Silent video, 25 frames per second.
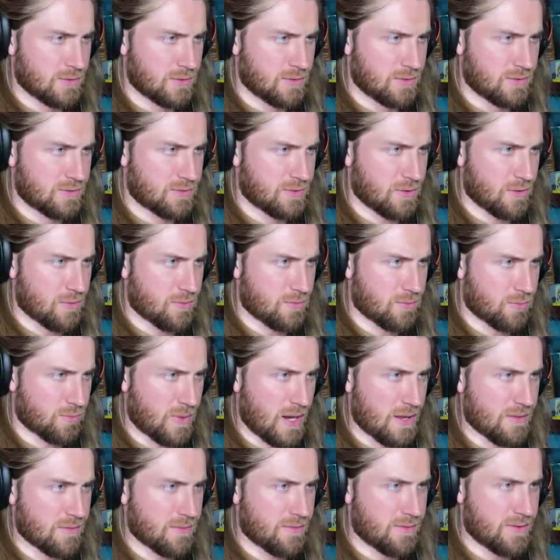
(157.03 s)
So
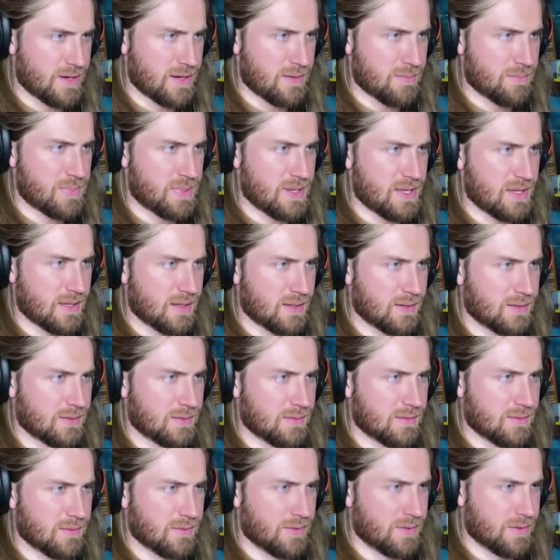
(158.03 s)
rather than it being
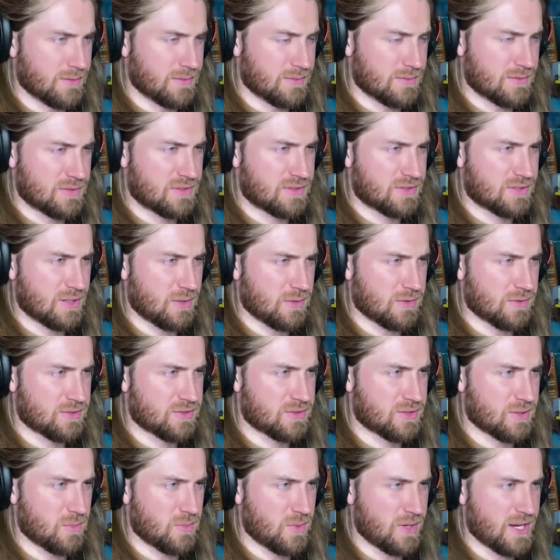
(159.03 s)
the
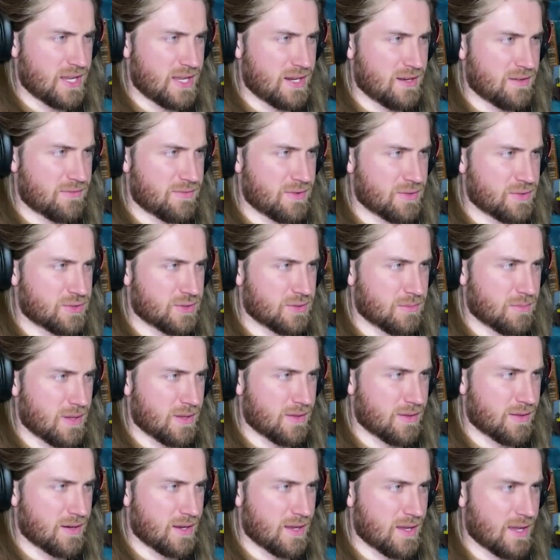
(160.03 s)
somewhat inefficient
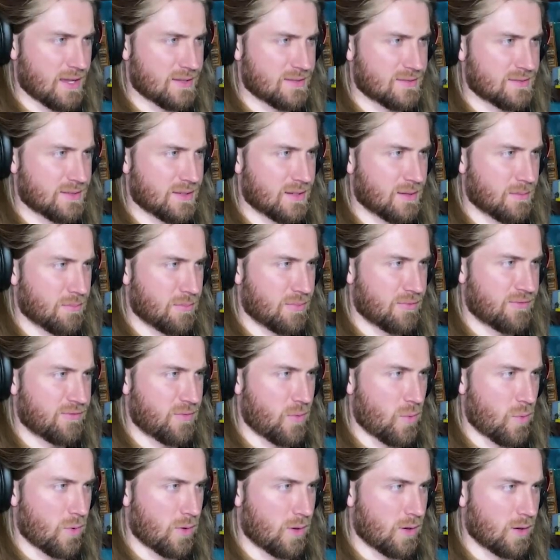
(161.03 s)
method I had set up
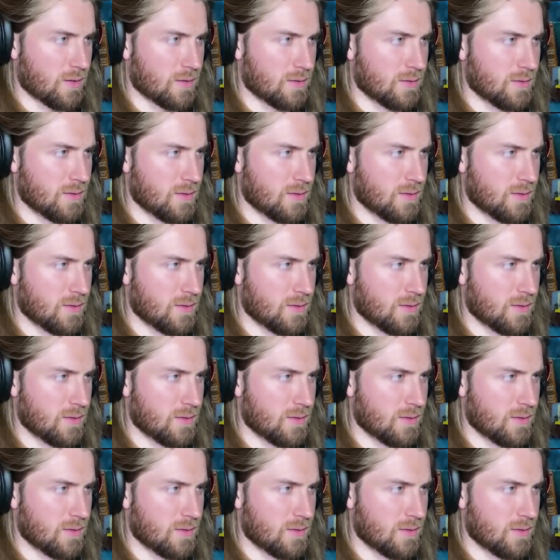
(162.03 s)
before,